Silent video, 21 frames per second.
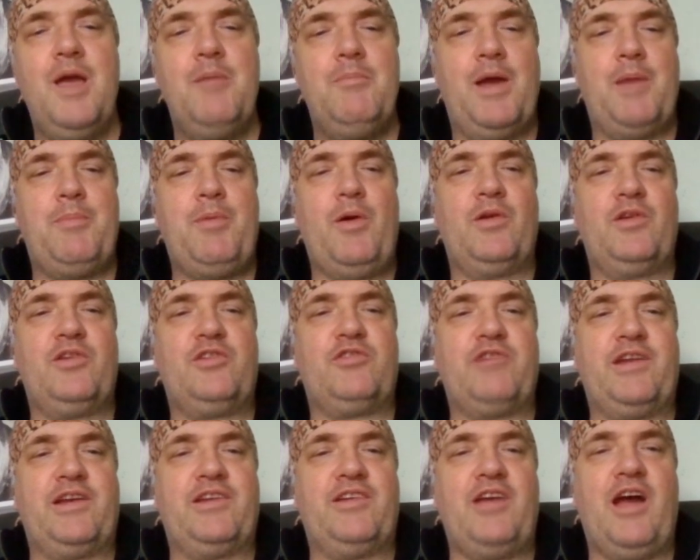My opponent is
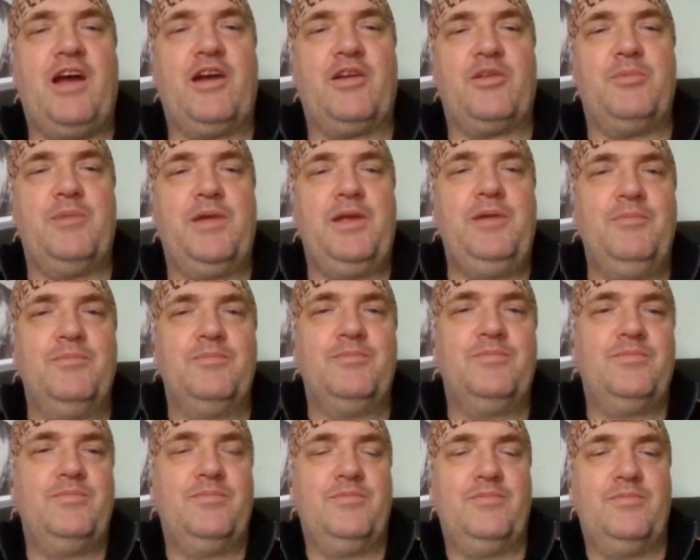rated higher than me.
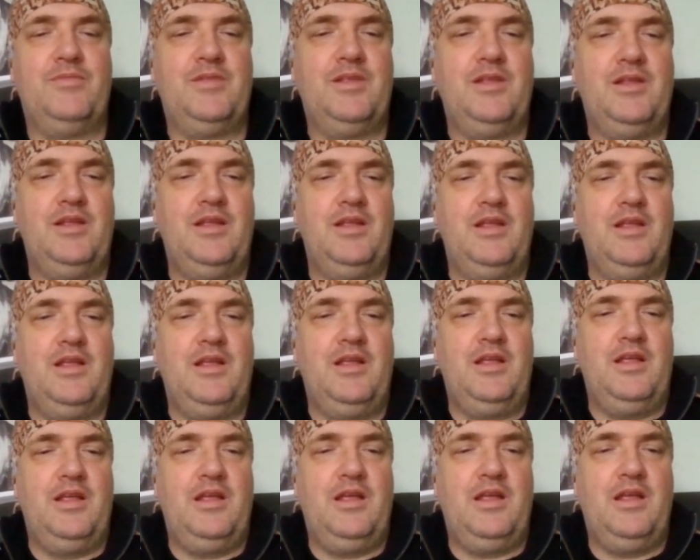
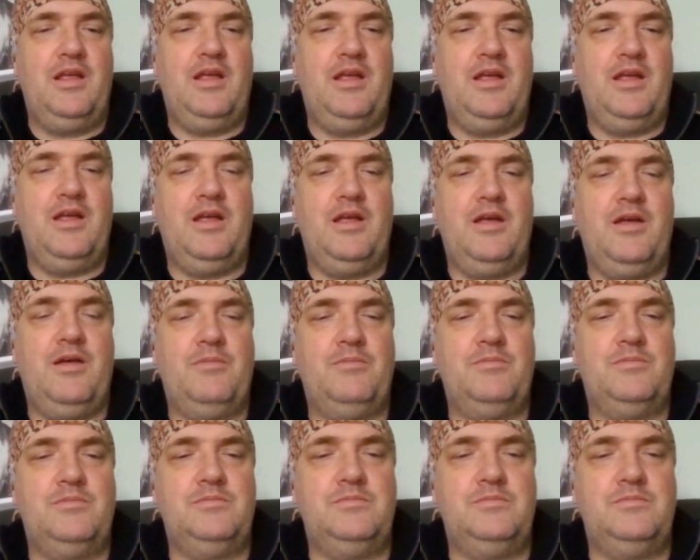I